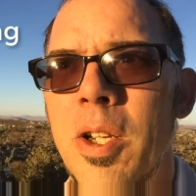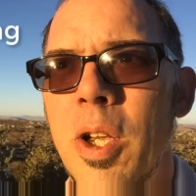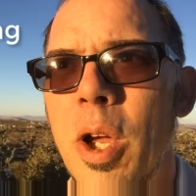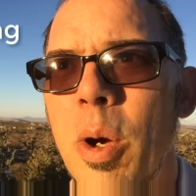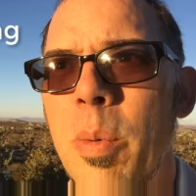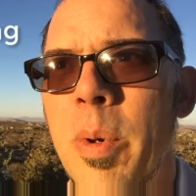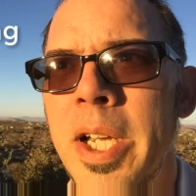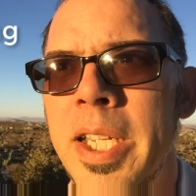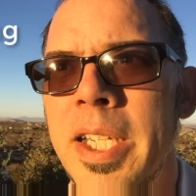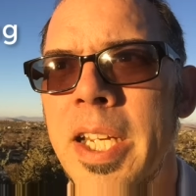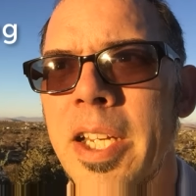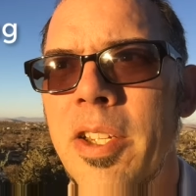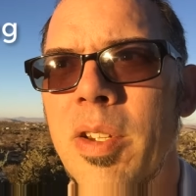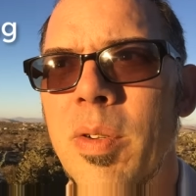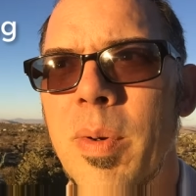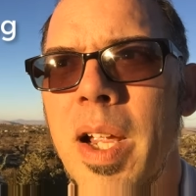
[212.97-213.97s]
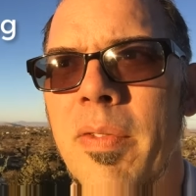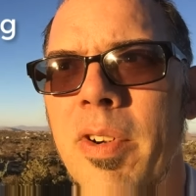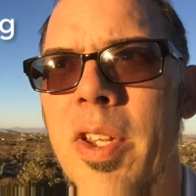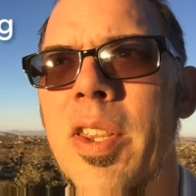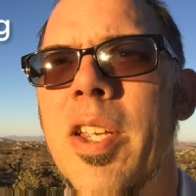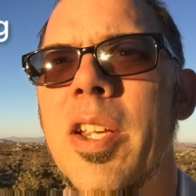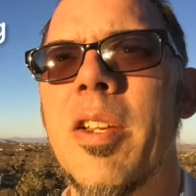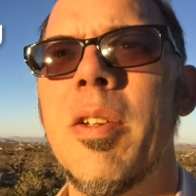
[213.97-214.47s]
No one can do
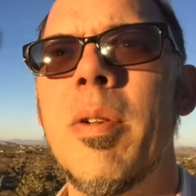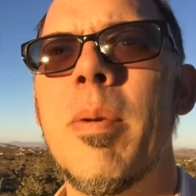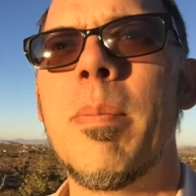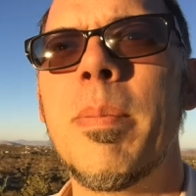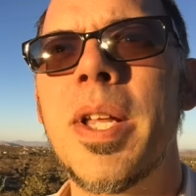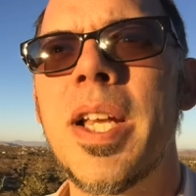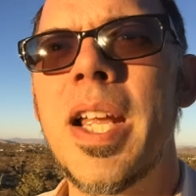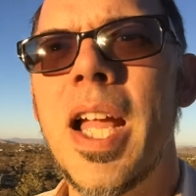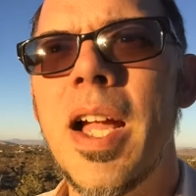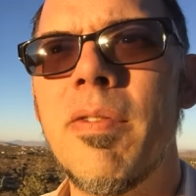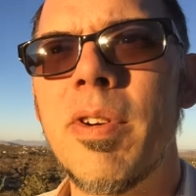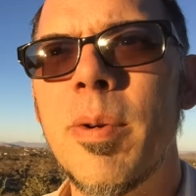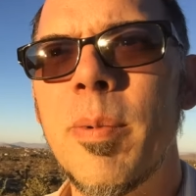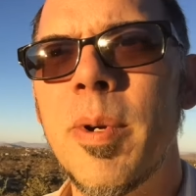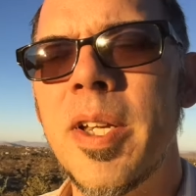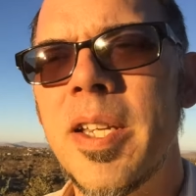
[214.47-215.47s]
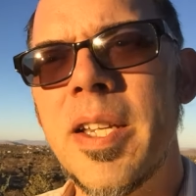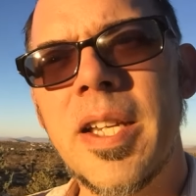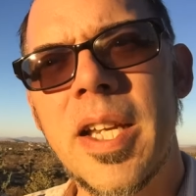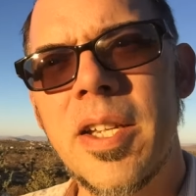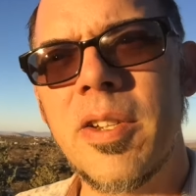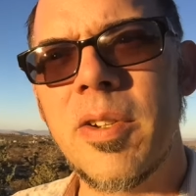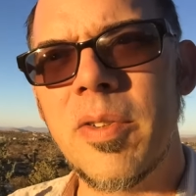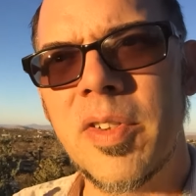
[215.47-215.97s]
everything, but everyone
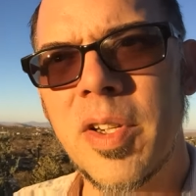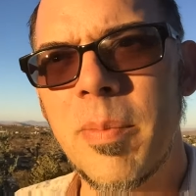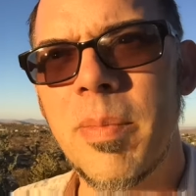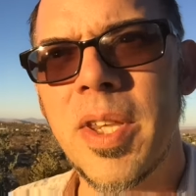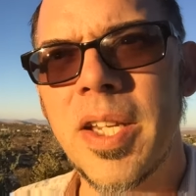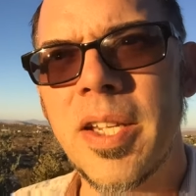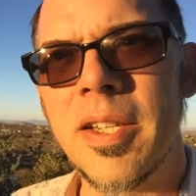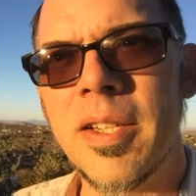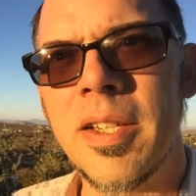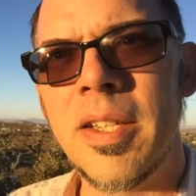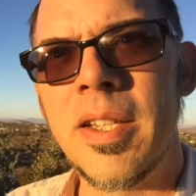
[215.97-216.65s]
can do something.